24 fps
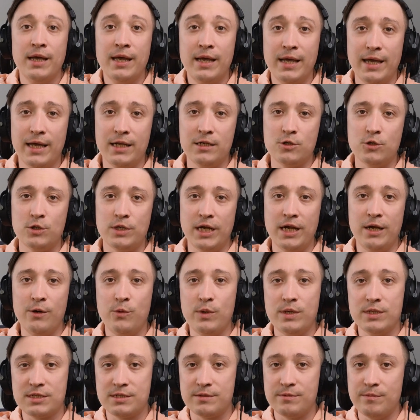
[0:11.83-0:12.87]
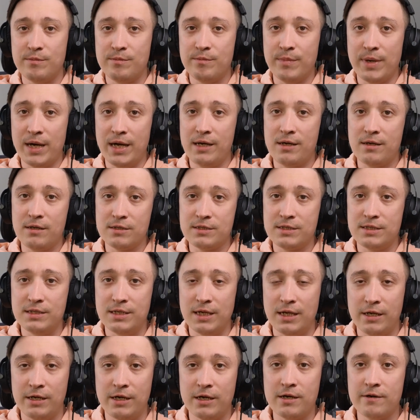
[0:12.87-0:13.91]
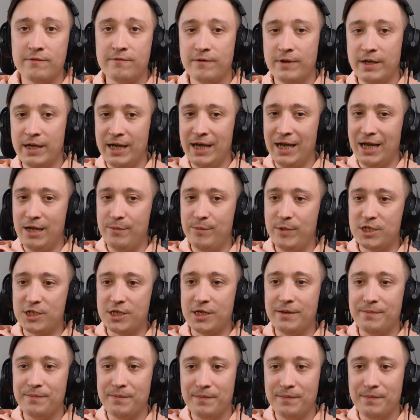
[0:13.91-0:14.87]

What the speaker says: And today with Mikhail Sidelnikov. Hey Misha.